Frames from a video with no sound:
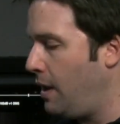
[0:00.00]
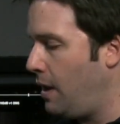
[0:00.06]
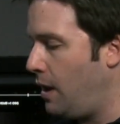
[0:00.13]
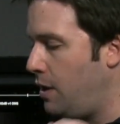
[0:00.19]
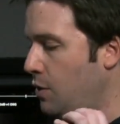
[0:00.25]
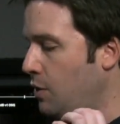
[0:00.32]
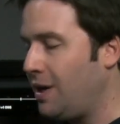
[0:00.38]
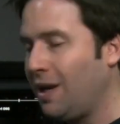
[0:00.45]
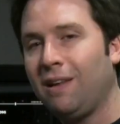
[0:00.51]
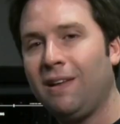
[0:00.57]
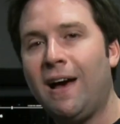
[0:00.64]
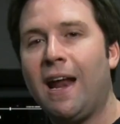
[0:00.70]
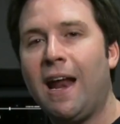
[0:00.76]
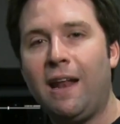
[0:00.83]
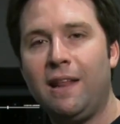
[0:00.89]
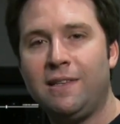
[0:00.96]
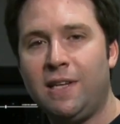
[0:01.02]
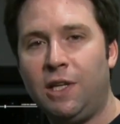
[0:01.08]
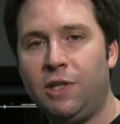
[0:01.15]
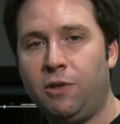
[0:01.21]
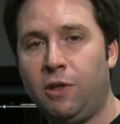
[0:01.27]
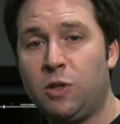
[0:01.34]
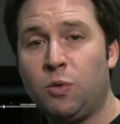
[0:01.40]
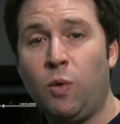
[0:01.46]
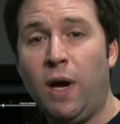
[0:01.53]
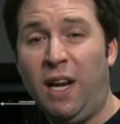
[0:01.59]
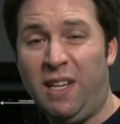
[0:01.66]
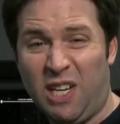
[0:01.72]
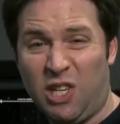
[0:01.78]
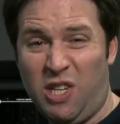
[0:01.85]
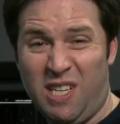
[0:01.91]
Uh, you can get a lot out of the sensor this way.
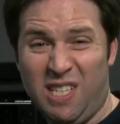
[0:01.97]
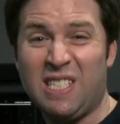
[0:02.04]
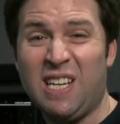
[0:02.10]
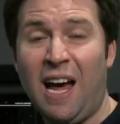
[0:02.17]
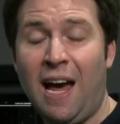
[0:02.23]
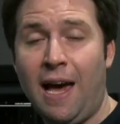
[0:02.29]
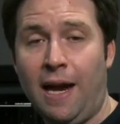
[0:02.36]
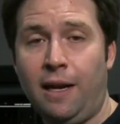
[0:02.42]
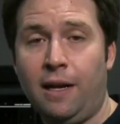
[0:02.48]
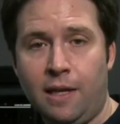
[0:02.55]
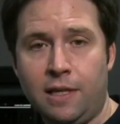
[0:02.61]
It's actually designed,